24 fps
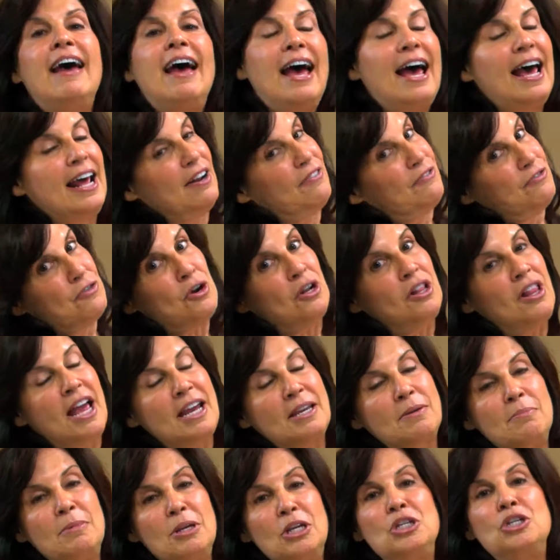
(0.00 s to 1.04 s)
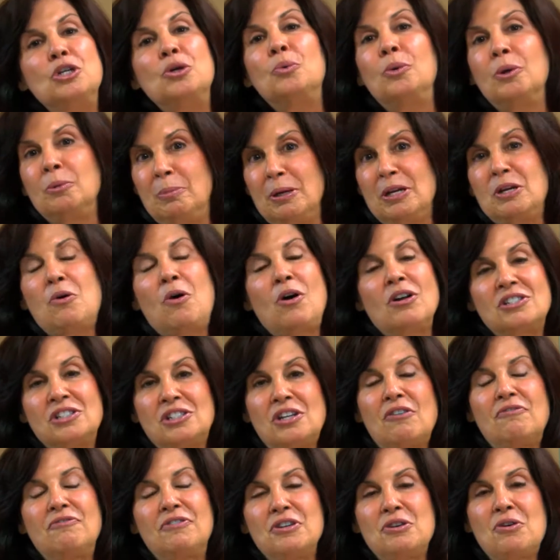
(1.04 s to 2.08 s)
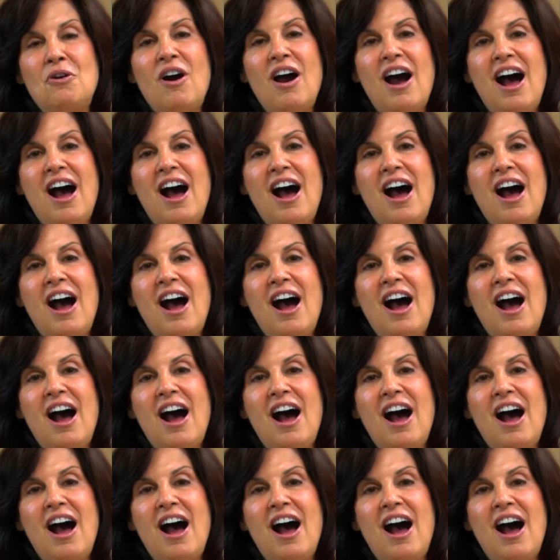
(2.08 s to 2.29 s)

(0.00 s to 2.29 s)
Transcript: And if you're like me, you will be also for your